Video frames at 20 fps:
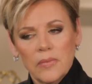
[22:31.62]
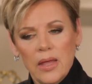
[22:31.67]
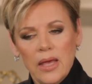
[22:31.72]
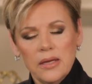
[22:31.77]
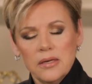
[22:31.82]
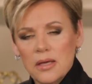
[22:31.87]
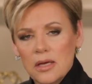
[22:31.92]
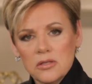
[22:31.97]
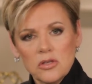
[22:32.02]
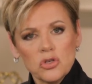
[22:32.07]

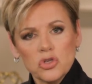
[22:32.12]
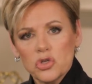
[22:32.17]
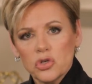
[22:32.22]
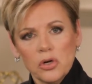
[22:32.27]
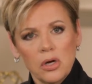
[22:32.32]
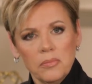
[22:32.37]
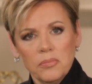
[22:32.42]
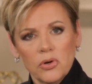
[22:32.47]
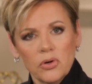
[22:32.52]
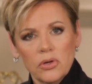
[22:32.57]
It doesn't
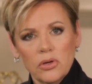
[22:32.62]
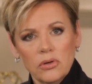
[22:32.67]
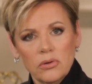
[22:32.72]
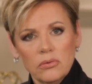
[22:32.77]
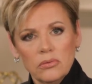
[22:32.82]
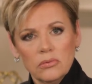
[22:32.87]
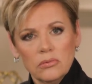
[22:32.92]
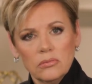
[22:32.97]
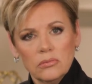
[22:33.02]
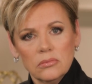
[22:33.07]
trouble
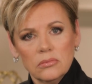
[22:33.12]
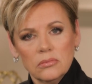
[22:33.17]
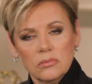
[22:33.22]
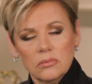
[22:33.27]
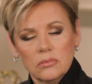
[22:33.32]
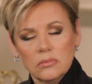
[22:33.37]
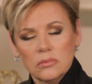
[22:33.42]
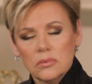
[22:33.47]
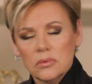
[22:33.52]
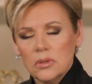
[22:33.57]
you.
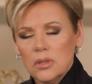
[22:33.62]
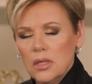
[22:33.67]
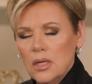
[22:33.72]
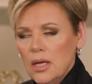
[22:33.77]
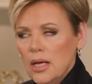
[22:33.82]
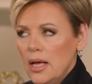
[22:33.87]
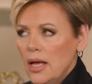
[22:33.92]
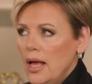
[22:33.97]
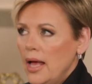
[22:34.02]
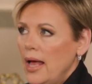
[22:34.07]

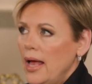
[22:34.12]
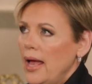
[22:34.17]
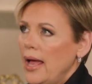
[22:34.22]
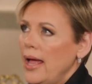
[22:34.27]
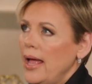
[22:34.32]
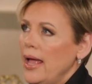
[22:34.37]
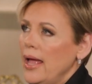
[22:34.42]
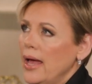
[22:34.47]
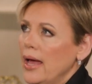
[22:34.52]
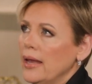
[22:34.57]

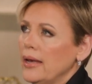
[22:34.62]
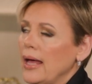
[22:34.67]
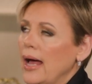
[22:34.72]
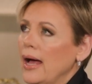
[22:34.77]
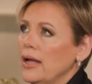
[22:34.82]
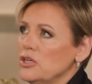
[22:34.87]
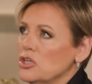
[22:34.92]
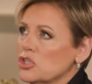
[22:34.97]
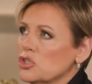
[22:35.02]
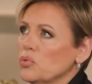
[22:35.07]
And
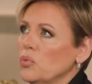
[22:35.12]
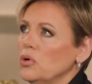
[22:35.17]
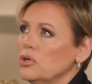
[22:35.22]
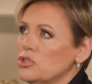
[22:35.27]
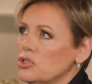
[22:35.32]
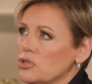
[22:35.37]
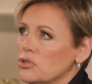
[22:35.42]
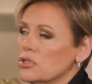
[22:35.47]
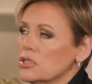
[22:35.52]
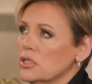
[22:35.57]
I just
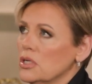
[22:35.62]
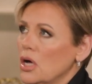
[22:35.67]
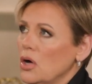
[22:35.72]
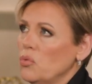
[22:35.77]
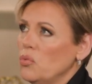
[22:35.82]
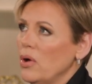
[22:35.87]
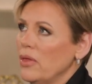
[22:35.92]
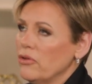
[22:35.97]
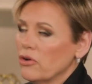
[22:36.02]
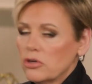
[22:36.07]
want you to
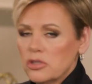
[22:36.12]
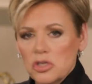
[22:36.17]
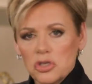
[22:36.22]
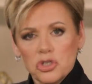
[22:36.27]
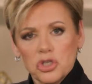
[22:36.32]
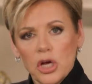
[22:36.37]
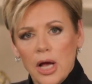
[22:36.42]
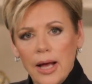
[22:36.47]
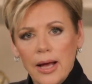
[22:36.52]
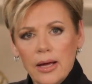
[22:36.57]
know whether it's a
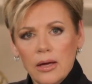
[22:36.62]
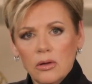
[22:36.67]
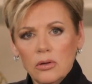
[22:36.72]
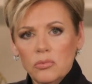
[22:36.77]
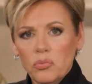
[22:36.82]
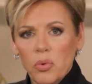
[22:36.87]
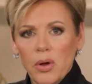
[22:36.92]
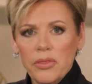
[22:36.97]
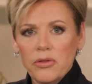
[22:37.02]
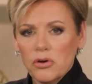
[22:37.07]

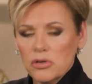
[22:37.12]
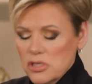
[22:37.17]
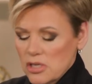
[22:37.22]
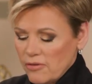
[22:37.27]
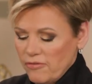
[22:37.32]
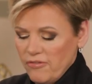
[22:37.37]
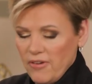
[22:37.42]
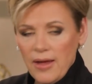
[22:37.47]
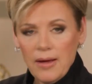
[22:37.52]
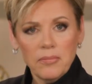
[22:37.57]
child, whether it's
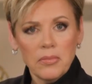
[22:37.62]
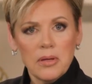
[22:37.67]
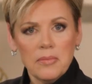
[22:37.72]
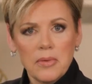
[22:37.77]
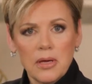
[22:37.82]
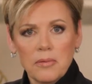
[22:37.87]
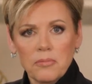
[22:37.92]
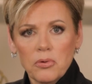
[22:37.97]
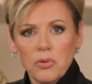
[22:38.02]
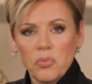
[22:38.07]
a family
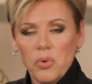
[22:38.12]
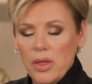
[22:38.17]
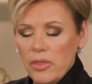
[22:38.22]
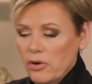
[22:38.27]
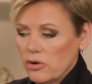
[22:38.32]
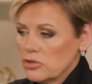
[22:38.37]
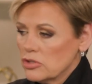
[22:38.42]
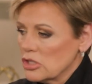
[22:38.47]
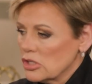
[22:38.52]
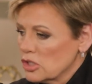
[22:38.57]
member,
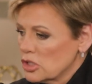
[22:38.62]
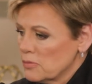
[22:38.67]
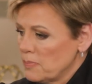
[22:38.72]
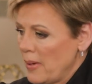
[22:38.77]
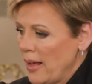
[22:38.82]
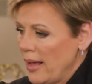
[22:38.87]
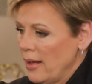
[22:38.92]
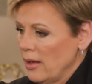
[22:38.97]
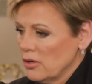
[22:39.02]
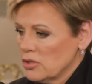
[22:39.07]
whether it's a
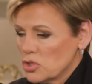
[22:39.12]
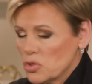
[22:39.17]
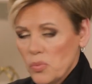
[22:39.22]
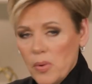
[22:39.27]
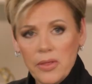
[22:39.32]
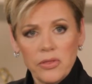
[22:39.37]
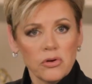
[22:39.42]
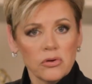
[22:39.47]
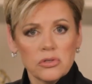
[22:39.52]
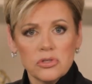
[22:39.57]
spouse,
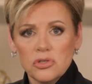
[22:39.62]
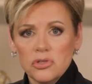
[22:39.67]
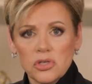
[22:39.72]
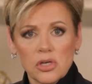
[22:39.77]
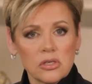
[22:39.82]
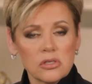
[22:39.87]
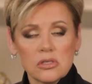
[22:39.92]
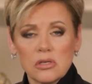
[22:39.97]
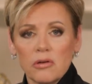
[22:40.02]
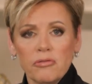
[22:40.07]
whether it's
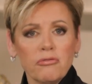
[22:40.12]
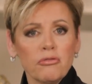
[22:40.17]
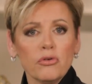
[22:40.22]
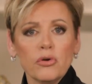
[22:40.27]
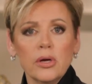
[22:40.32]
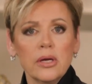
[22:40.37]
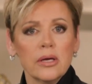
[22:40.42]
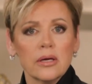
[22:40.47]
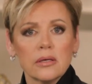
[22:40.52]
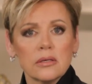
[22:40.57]
just a
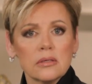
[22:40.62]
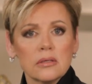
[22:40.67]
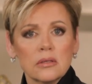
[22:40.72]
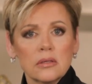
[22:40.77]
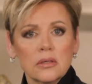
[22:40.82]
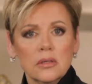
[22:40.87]
friend,